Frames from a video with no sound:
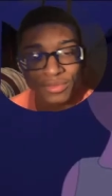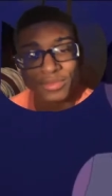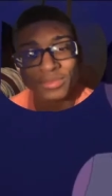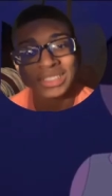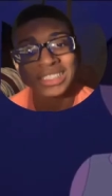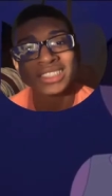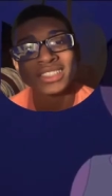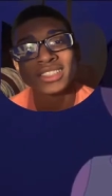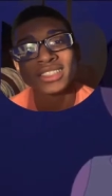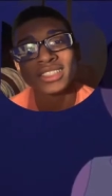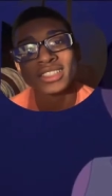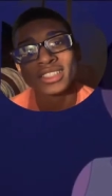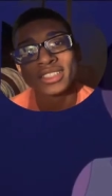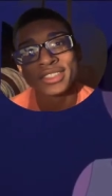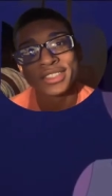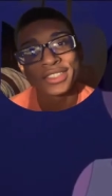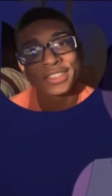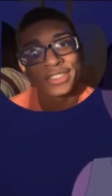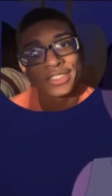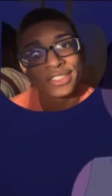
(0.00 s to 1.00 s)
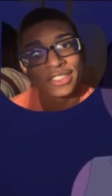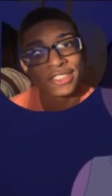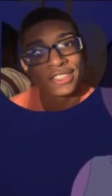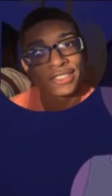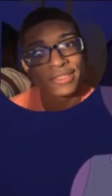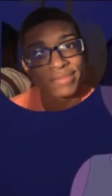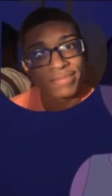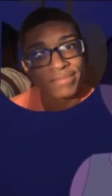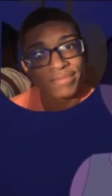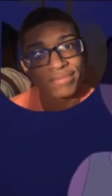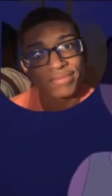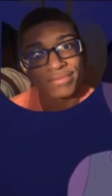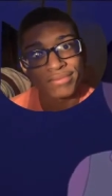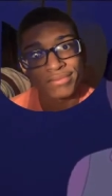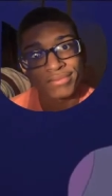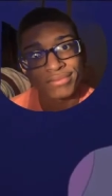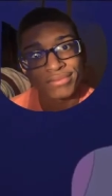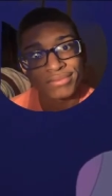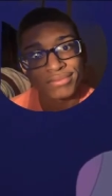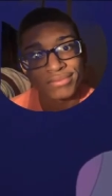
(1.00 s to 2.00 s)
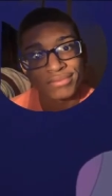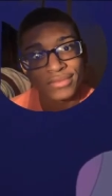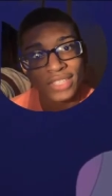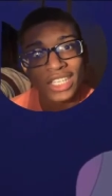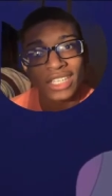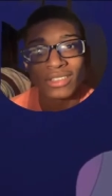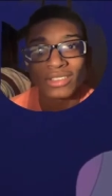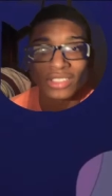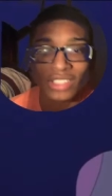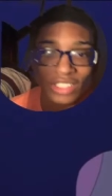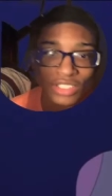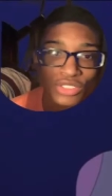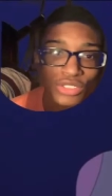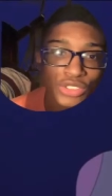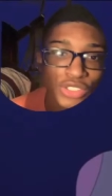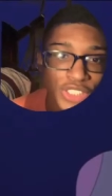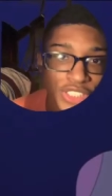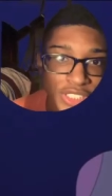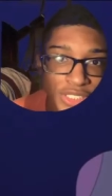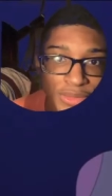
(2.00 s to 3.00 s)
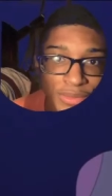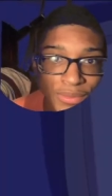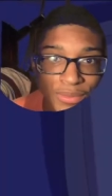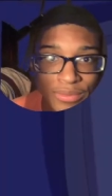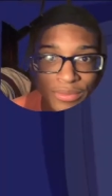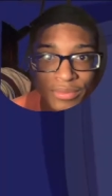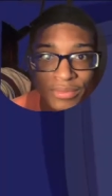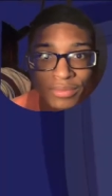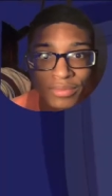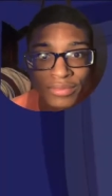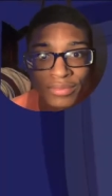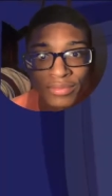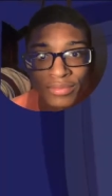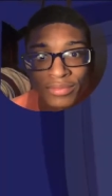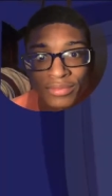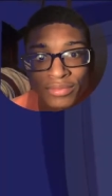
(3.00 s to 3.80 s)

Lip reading: Too frightened to go back to bed, I turned on the television and